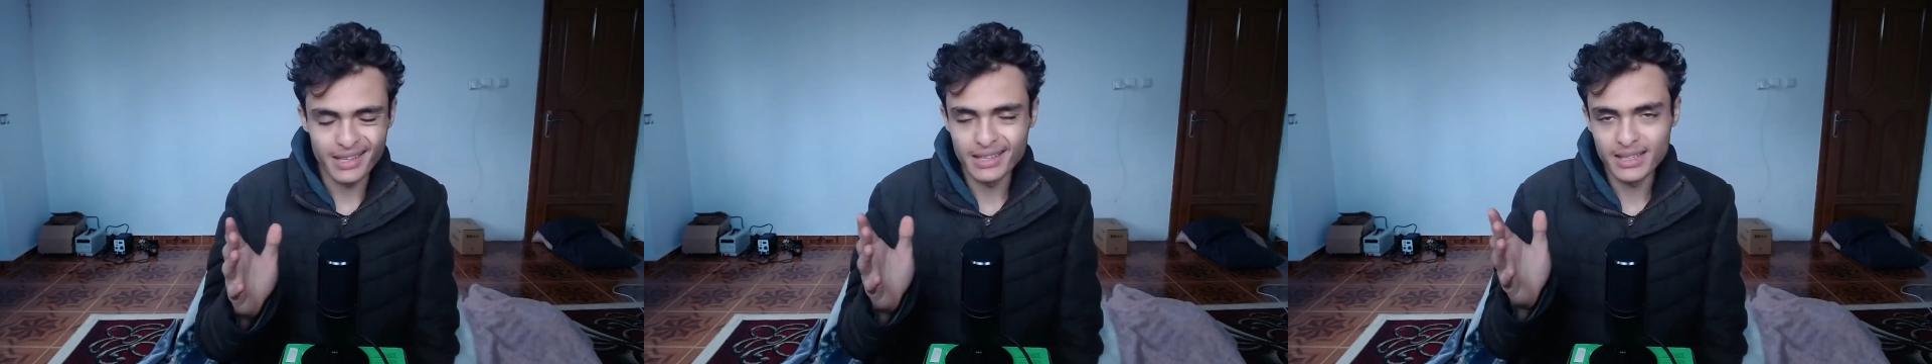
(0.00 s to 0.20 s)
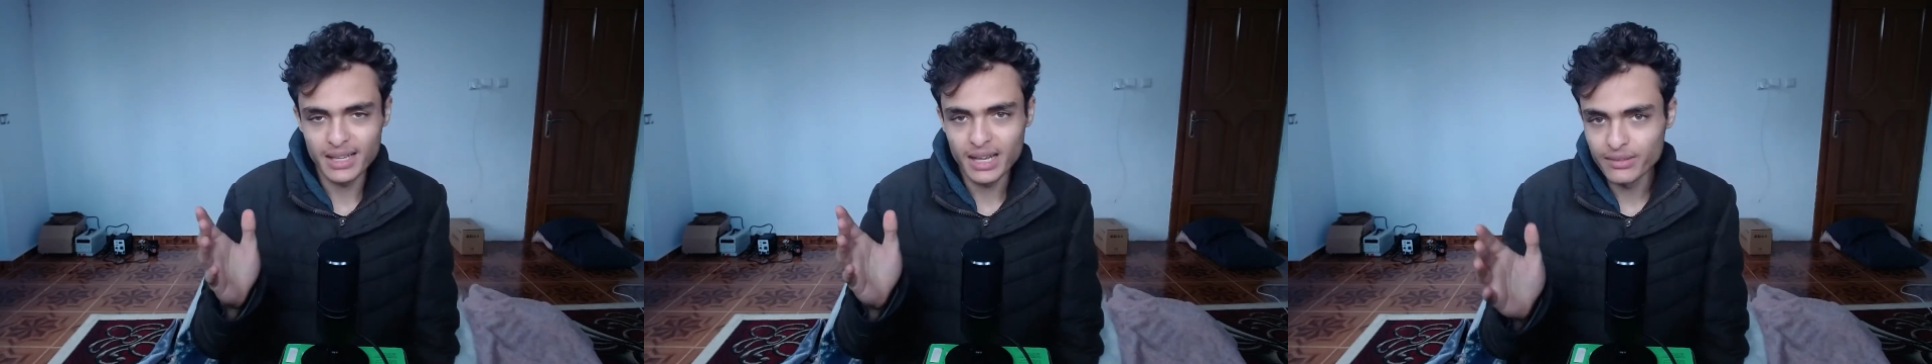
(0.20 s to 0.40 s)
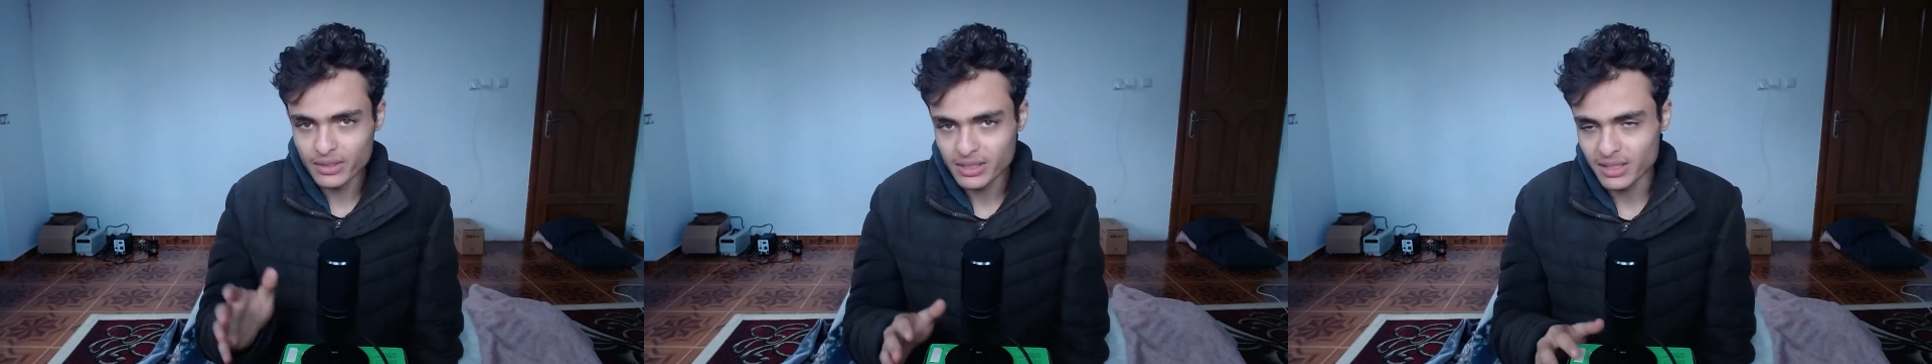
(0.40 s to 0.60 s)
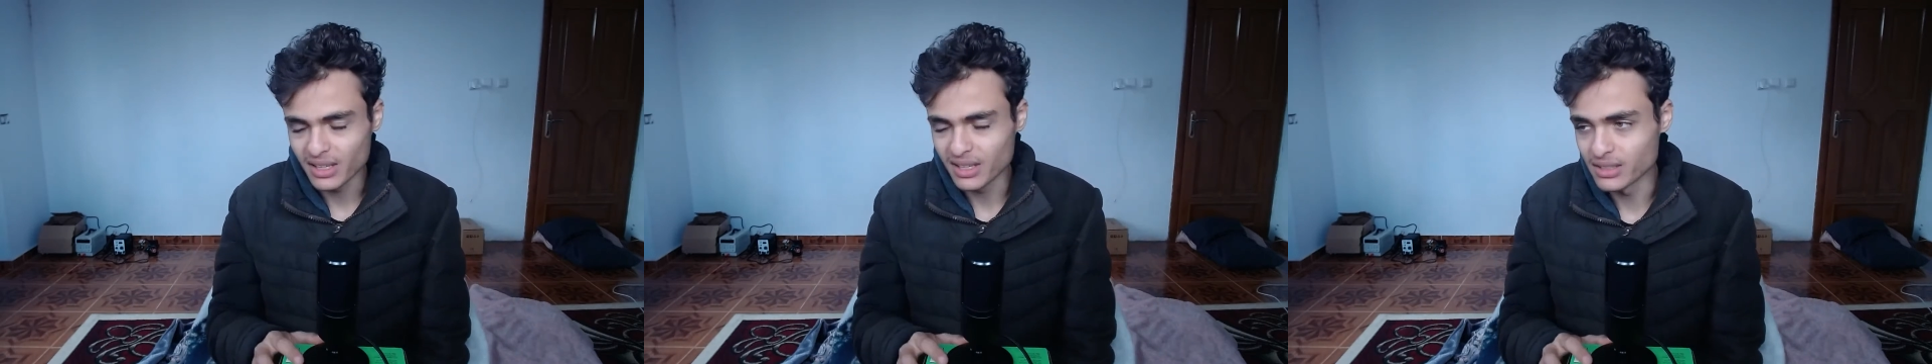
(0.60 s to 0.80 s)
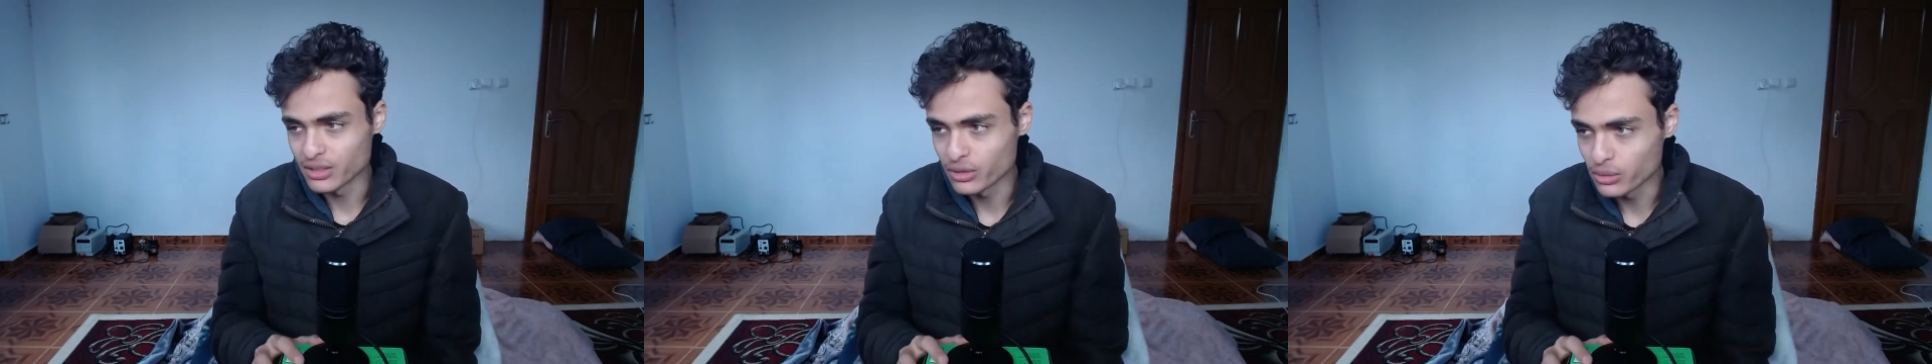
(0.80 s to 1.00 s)
like,
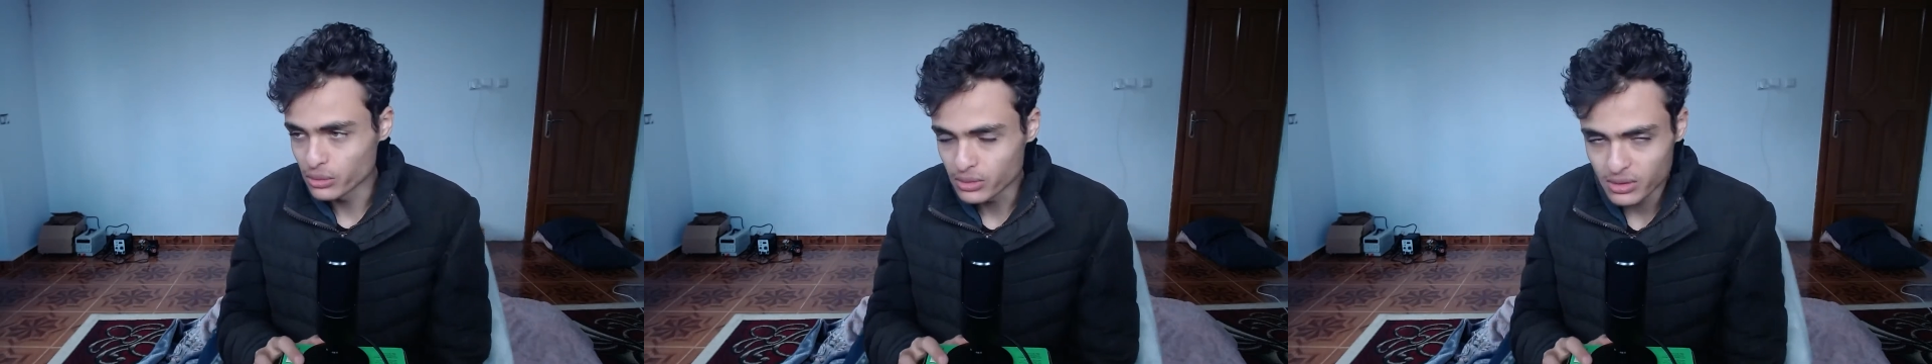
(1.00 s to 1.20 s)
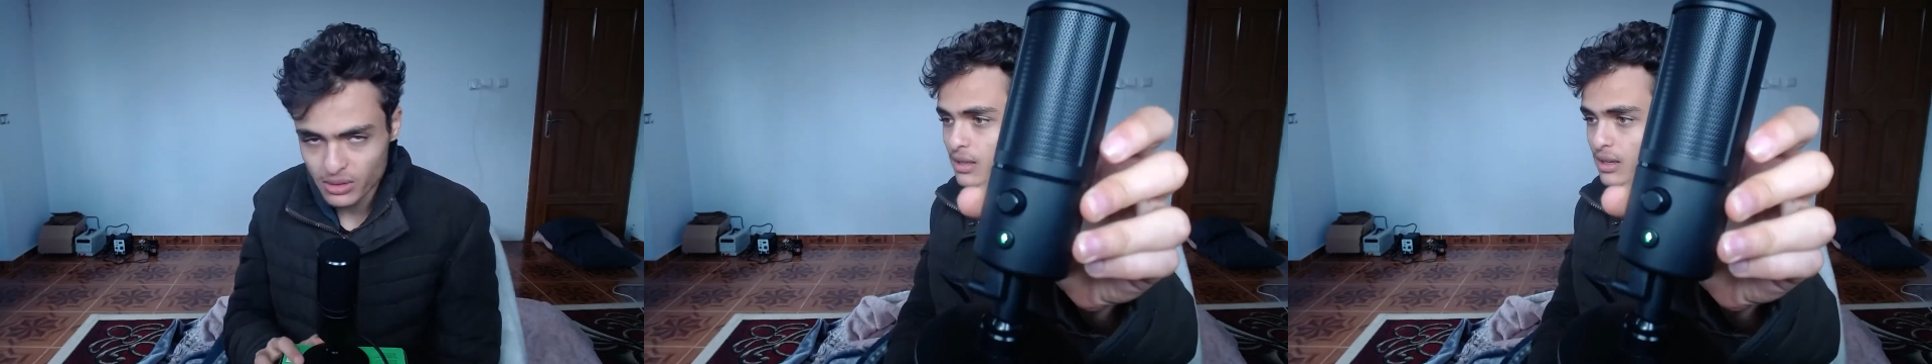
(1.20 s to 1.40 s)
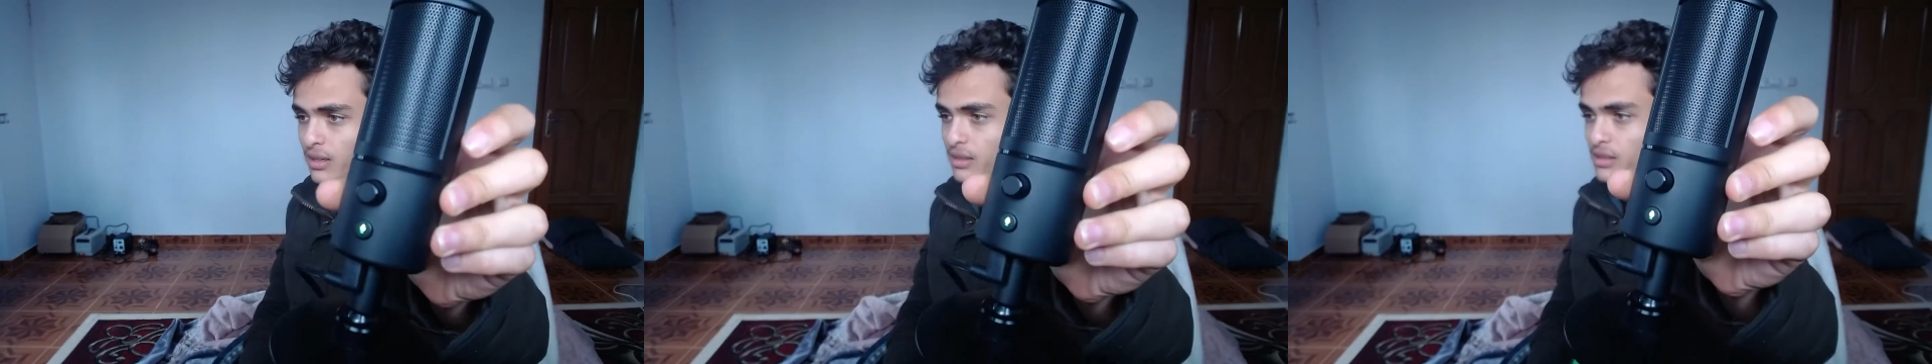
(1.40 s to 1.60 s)
obviously it's used.